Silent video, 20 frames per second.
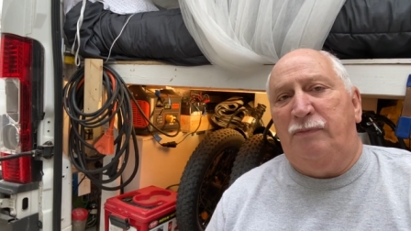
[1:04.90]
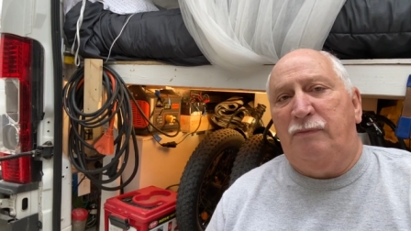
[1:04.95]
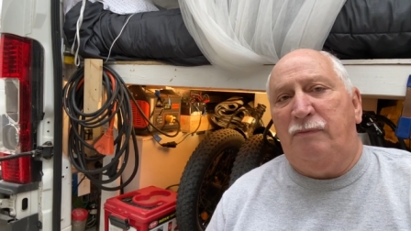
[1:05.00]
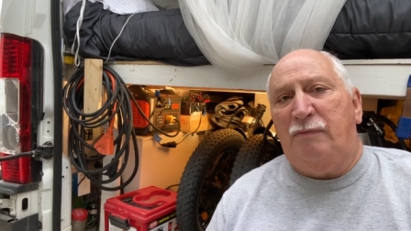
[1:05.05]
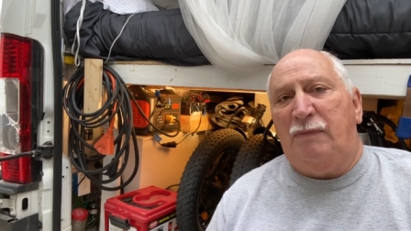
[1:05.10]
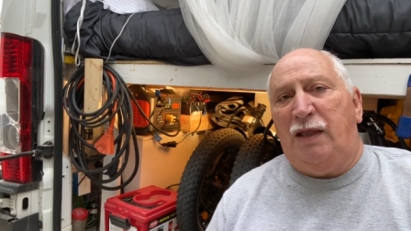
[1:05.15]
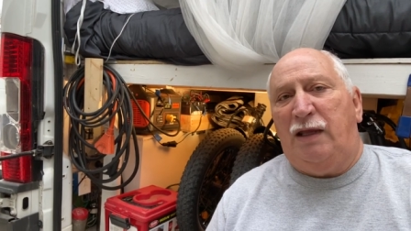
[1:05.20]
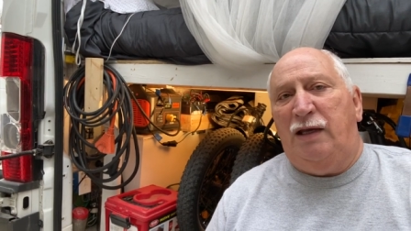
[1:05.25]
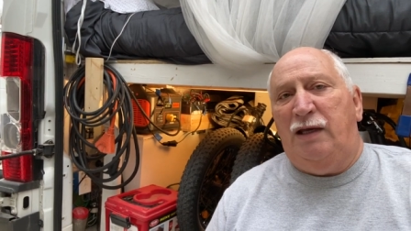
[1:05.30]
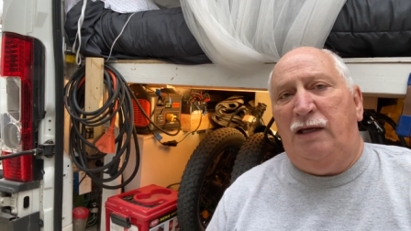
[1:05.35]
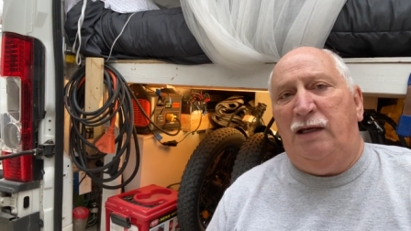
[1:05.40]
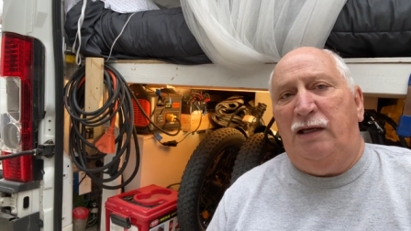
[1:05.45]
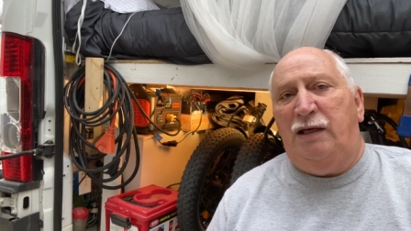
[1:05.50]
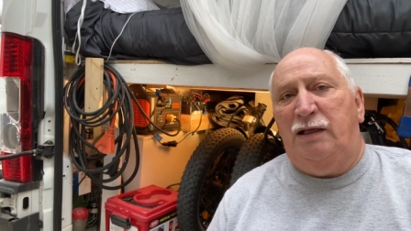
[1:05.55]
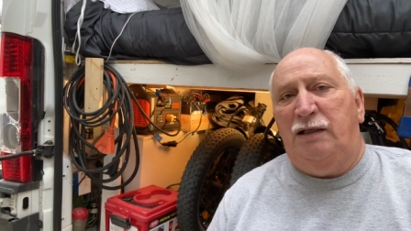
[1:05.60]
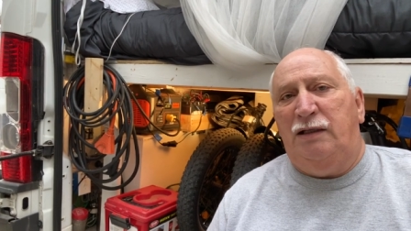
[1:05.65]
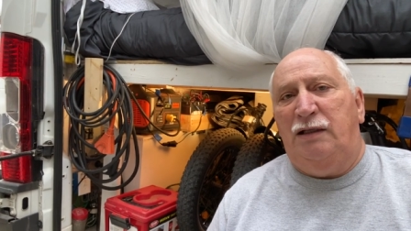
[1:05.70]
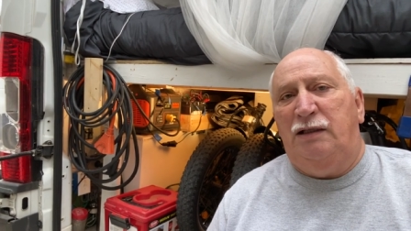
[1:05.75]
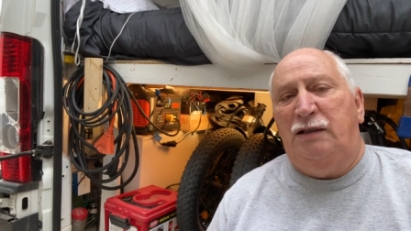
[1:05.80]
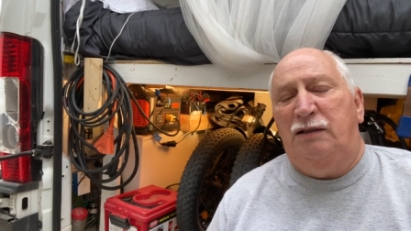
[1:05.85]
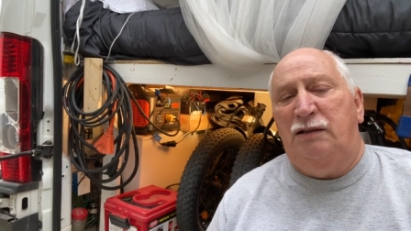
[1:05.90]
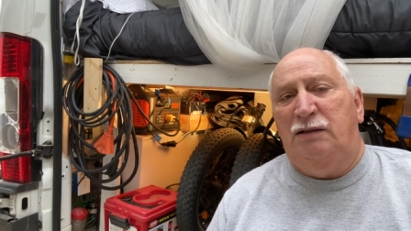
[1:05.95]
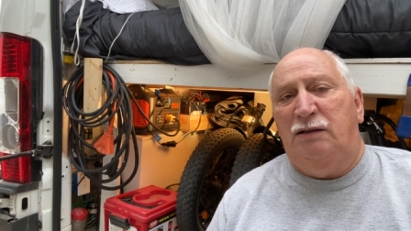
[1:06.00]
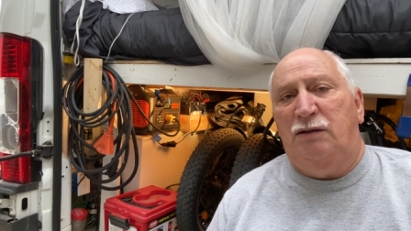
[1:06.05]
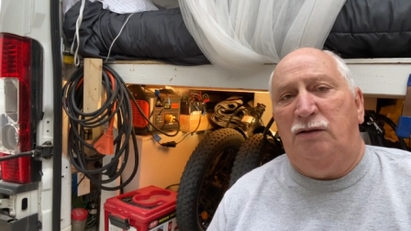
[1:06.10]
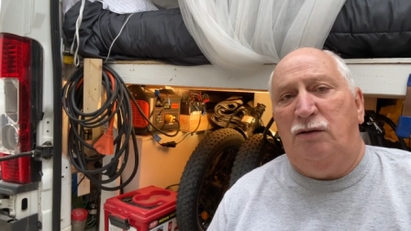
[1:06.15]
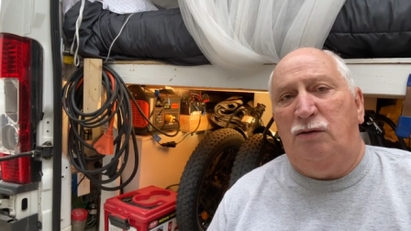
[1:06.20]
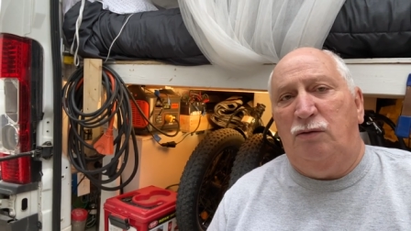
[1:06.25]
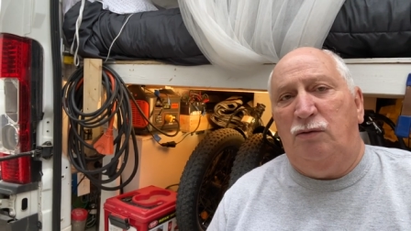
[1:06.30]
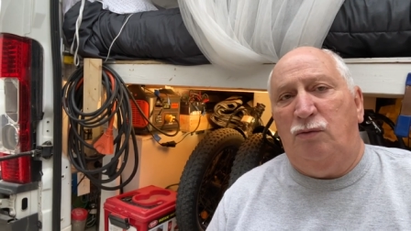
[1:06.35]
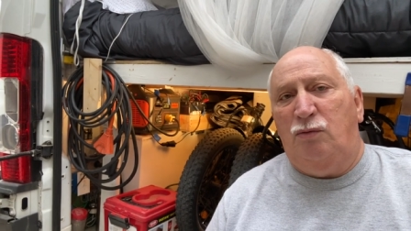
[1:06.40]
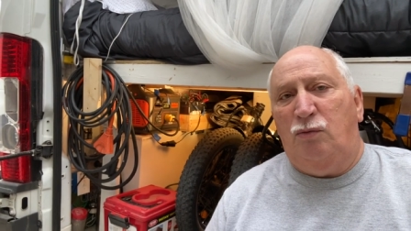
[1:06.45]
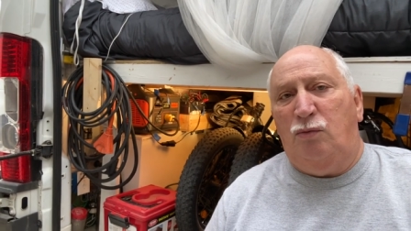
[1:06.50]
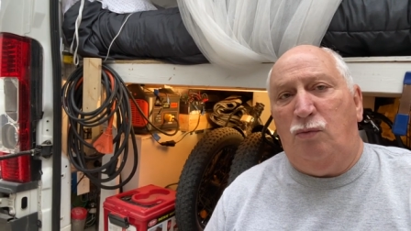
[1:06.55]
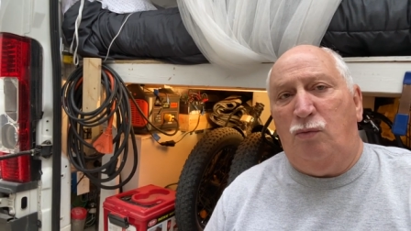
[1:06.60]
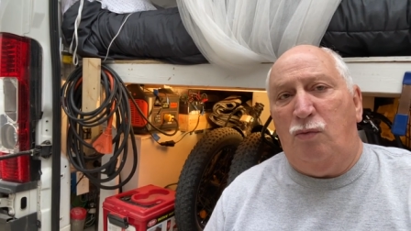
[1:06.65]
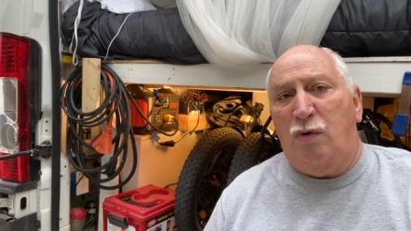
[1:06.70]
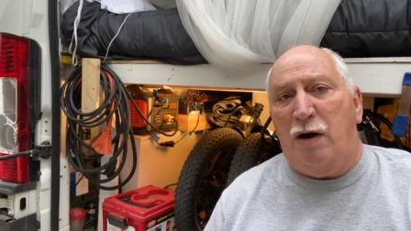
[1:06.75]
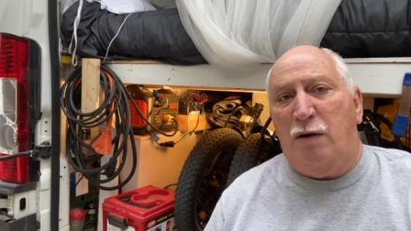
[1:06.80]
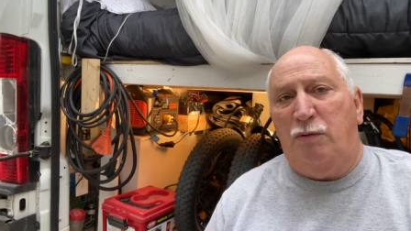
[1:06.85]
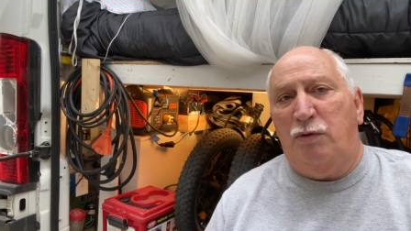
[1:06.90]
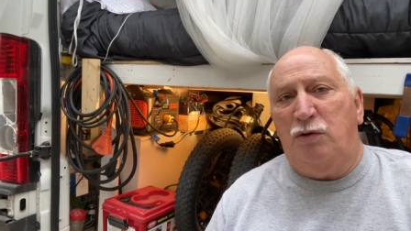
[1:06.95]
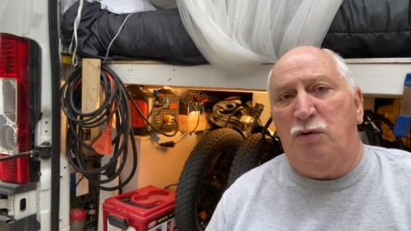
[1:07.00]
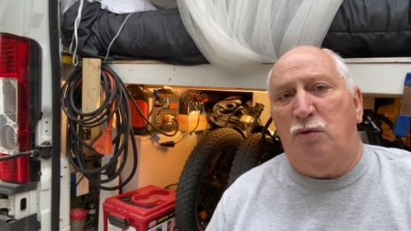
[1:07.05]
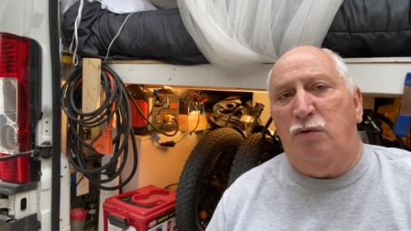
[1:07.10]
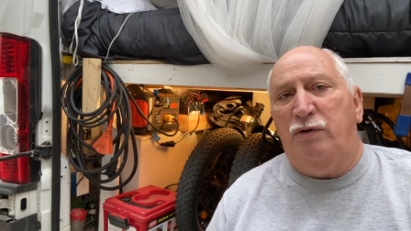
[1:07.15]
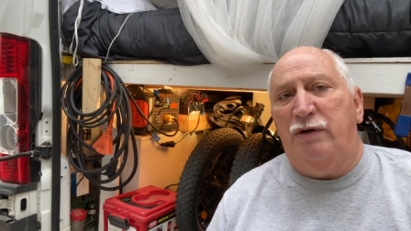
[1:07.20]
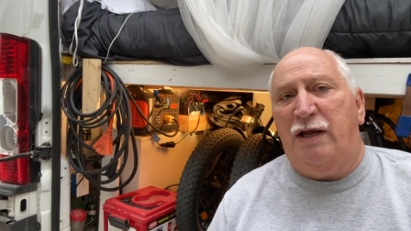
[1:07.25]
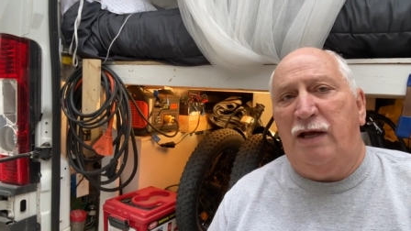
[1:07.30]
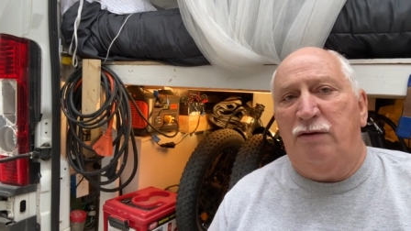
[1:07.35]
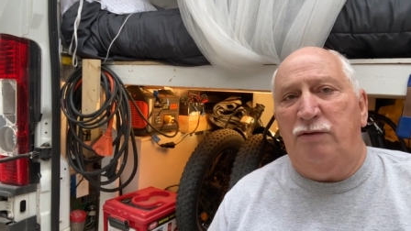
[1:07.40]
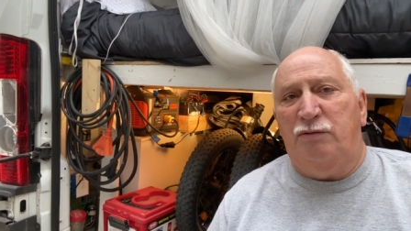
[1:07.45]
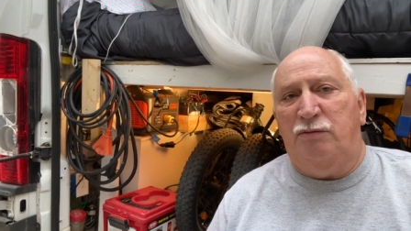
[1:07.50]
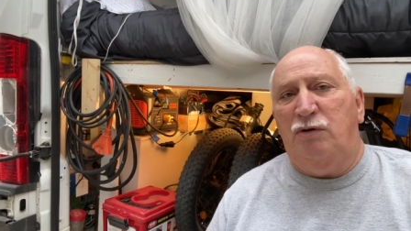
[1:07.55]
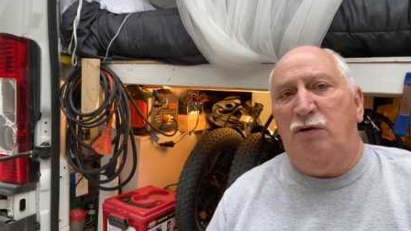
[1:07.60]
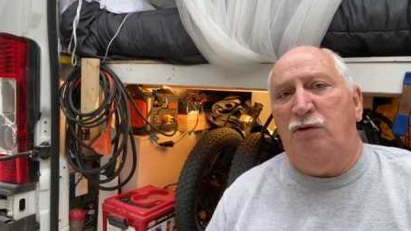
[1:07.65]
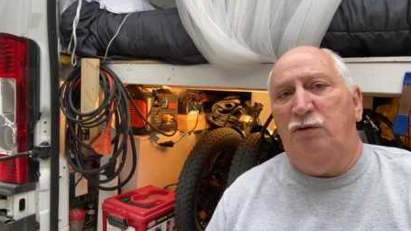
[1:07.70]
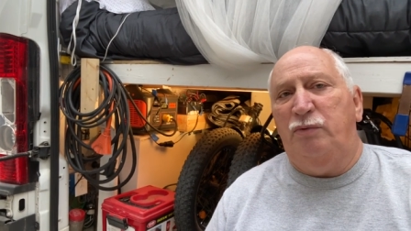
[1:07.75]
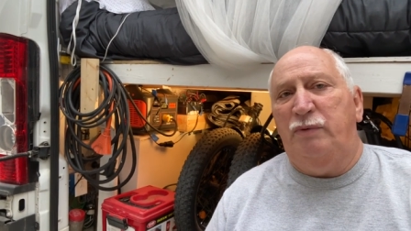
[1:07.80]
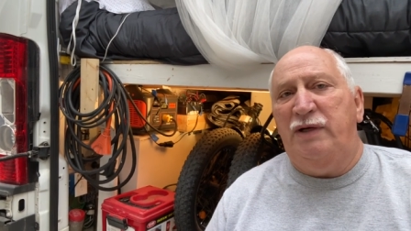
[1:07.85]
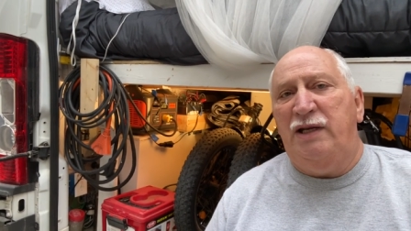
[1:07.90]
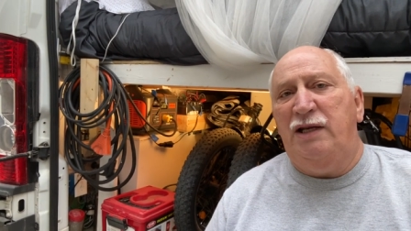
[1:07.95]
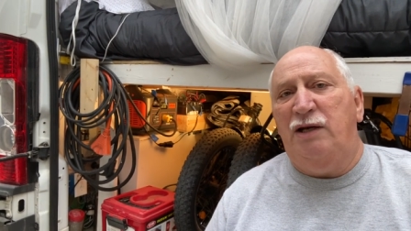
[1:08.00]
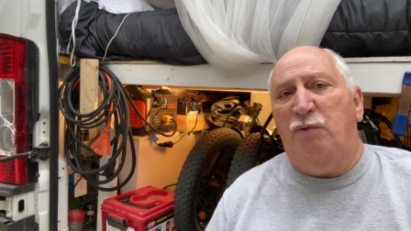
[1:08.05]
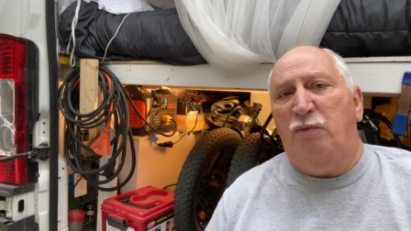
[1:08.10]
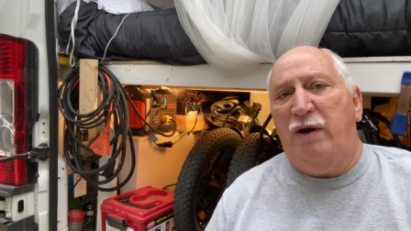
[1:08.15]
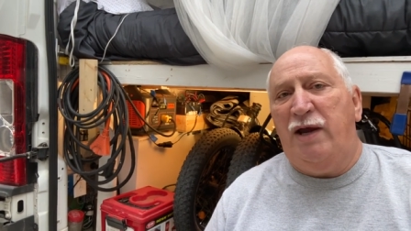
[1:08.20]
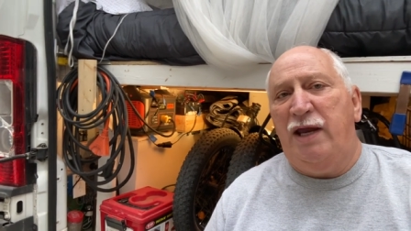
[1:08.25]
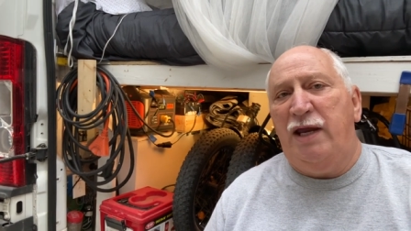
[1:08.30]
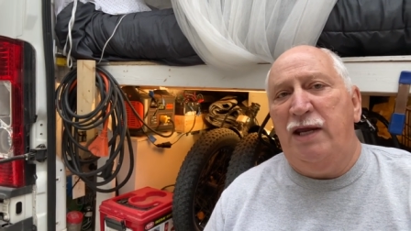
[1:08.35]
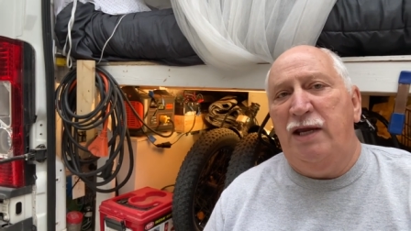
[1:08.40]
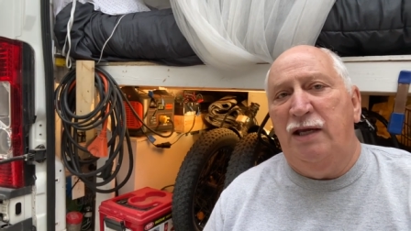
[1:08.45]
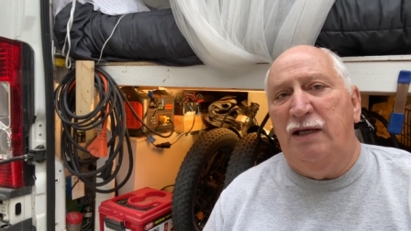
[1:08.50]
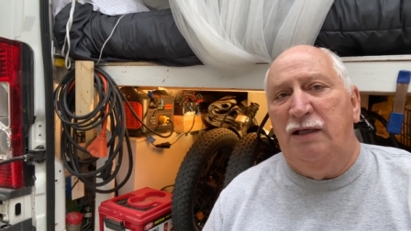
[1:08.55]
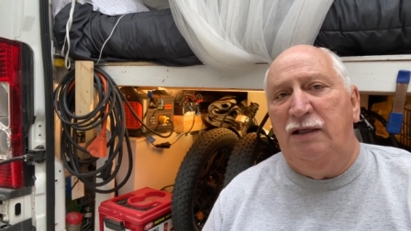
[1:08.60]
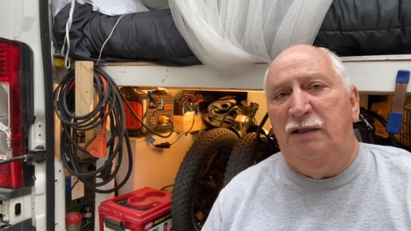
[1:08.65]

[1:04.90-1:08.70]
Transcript: and while we're going down the road, we need a way